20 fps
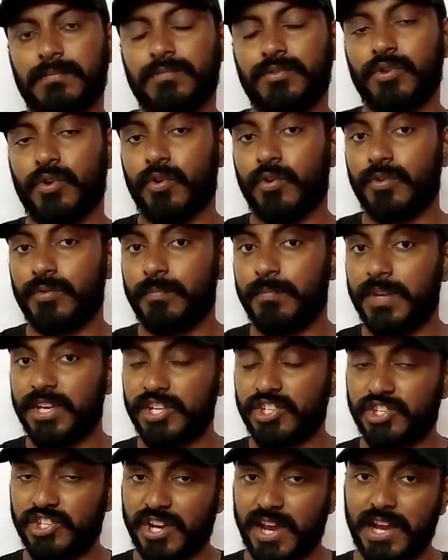Don't be
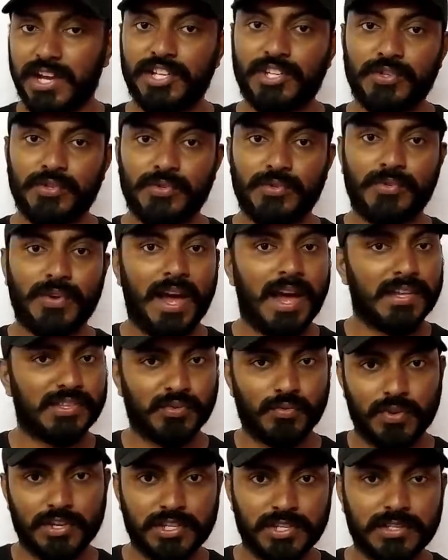shy to
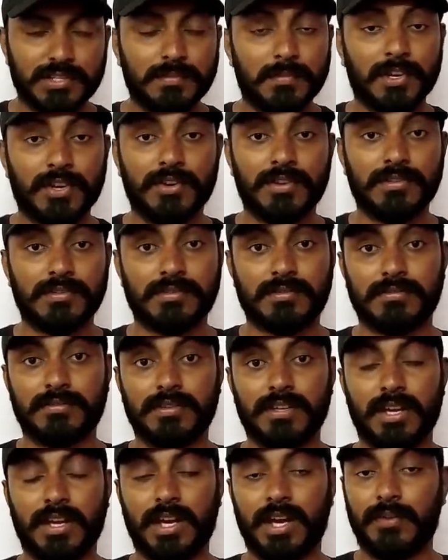ask questions,
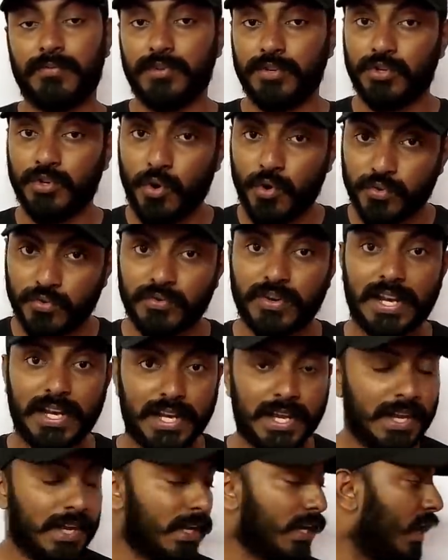because if you don't
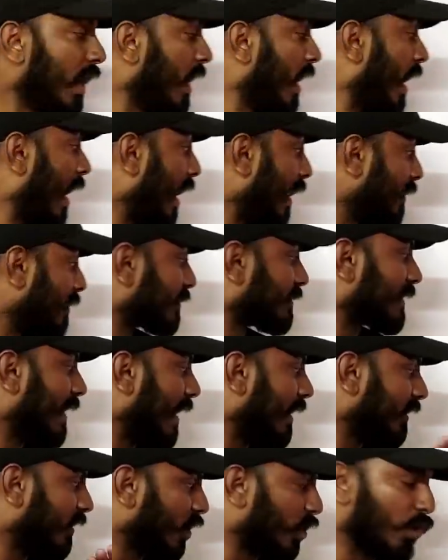really
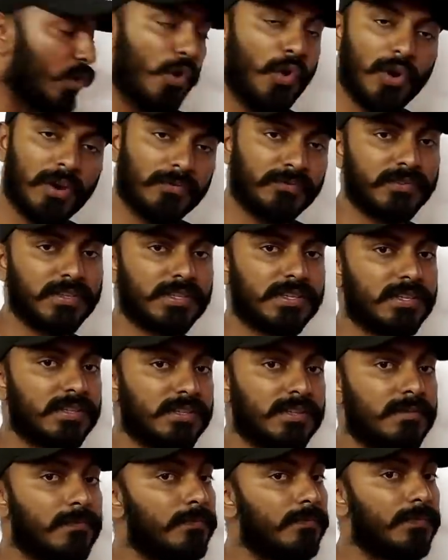understand the goal of the
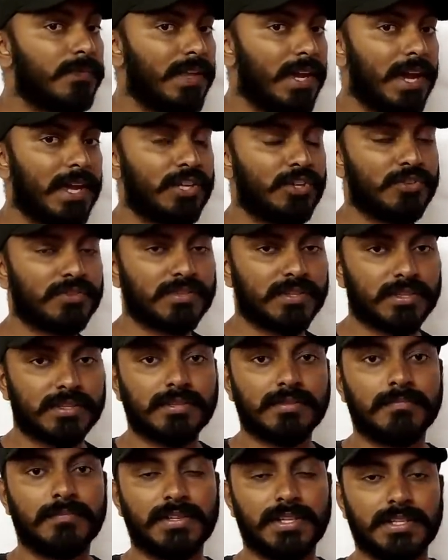system, then your
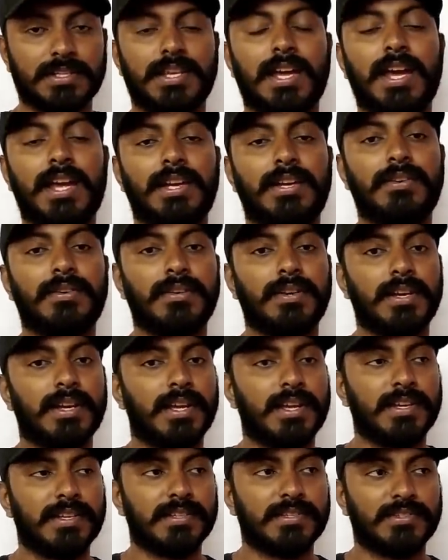system design
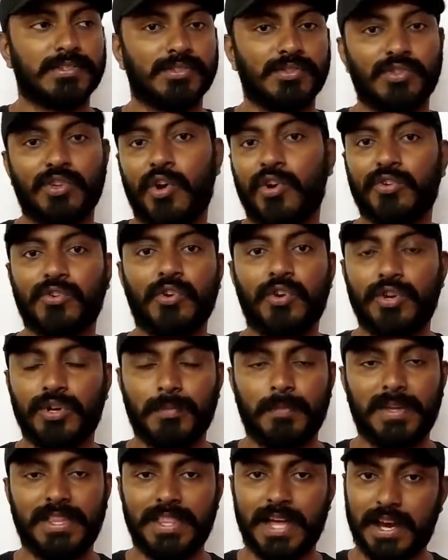is not going to
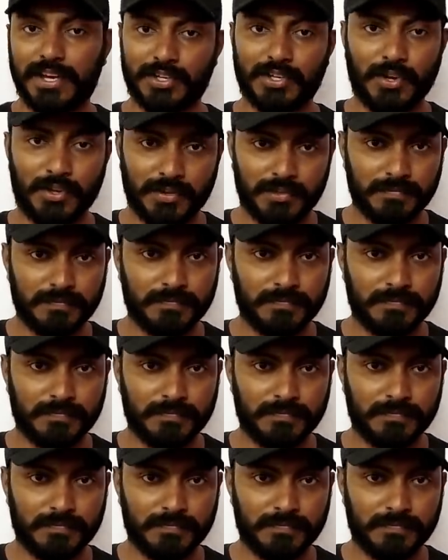be that good,